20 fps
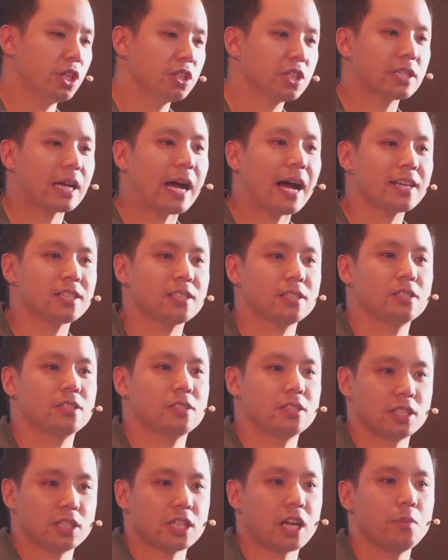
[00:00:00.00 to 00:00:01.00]
Jesus
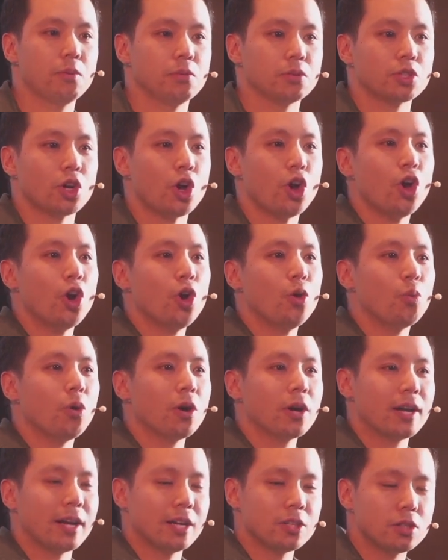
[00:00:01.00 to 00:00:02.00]
asks the disciples,
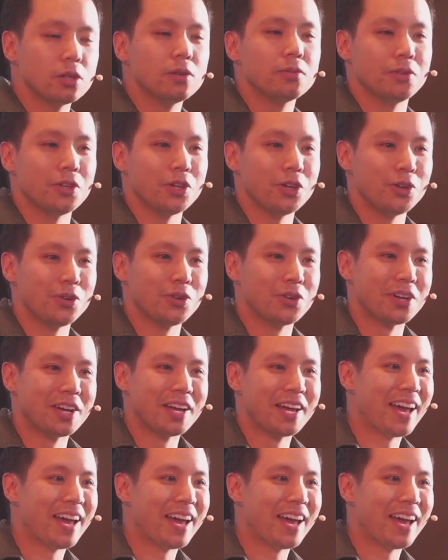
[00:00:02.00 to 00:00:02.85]
what can I do for you?